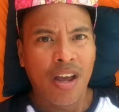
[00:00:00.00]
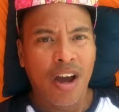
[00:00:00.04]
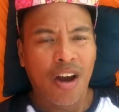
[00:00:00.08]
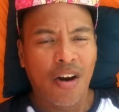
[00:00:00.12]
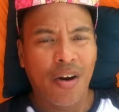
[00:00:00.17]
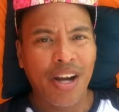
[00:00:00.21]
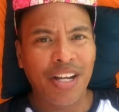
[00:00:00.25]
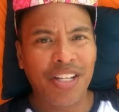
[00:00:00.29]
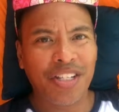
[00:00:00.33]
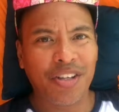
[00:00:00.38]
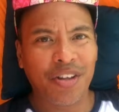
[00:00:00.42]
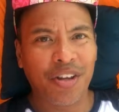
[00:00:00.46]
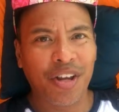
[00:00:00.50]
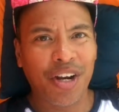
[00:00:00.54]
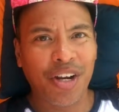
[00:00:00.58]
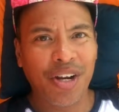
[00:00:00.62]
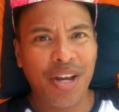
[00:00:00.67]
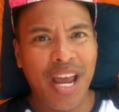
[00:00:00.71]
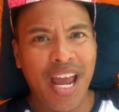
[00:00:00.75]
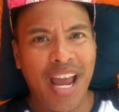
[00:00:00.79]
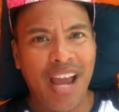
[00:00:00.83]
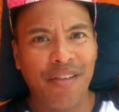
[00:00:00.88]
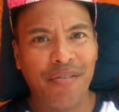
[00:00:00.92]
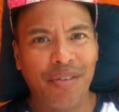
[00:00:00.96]
All right, so there
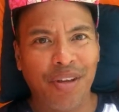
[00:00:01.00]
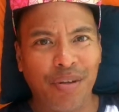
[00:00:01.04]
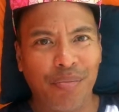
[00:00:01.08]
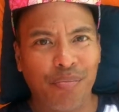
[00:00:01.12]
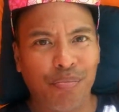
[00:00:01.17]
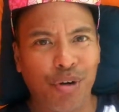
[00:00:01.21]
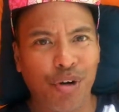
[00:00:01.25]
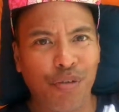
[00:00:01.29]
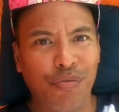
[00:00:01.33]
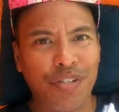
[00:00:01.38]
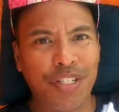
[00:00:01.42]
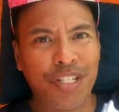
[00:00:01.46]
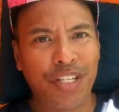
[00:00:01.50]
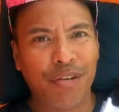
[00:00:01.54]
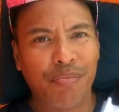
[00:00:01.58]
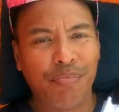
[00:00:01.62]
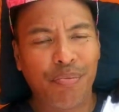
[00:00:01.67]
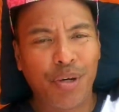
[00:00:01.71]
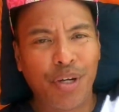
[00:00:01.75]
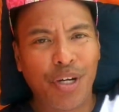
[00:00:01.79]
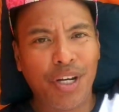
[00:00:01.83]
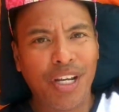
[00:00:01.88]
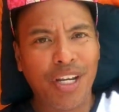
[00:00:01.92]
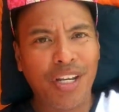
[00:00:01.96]
you have it. Proof is in the
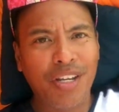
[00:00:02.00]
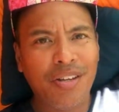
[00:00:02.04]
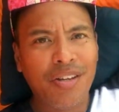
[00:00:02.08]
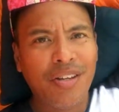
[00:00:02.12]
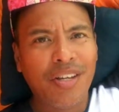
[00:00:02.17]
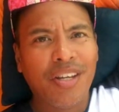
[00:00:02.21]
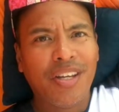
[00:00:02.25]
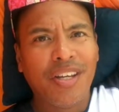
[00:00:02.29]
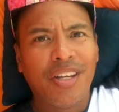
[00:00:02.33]
pudding.